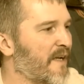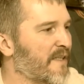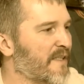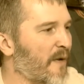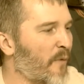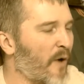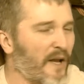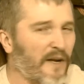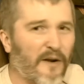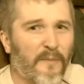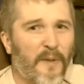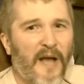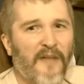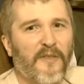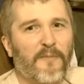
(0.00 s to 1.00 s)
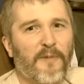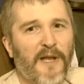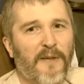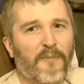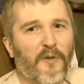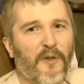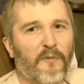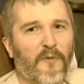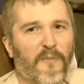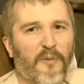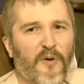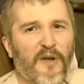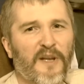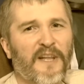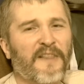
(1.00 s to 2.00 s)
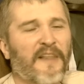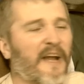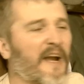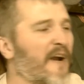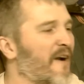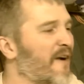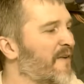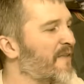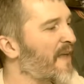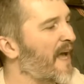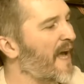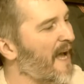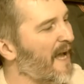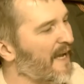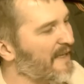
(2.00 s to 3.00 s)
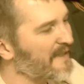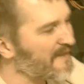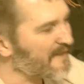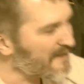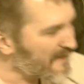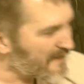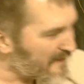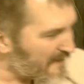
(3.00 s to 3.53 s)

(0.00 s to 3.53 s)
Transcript: So I wonder about the people that were put in there that